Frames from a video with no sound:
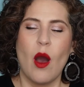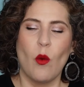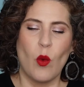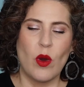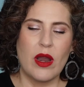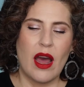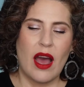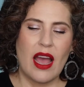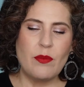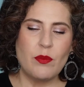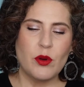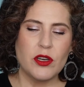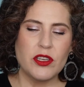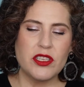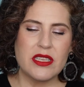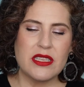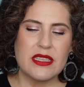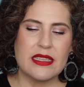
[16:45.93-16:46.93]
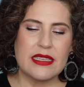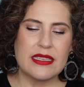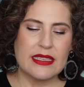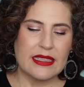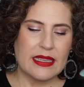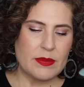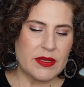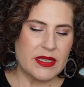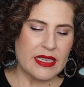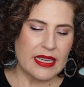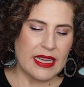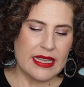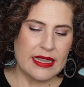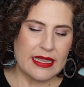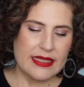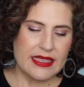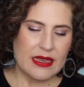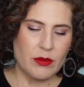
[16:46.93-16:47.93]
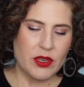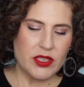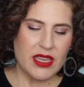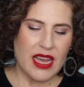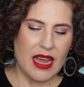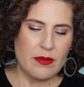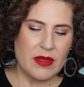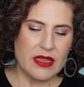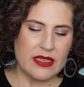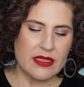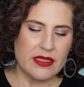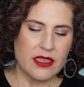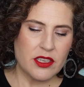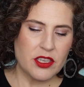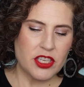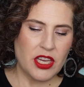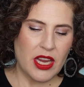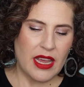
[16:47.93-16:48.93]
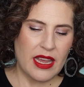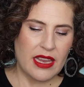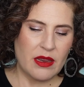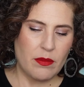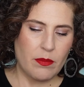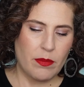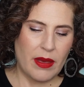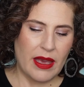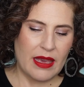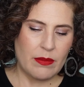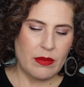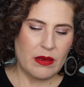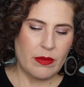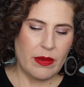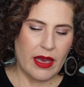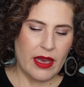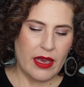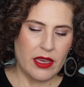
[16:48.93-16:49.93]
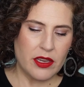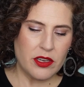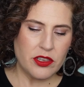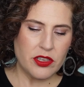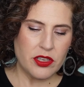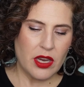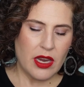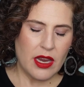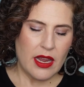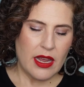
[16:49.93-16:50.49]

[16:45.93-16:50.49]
When I purchased this lipstick in the summertime, this is the shade Baby Beige.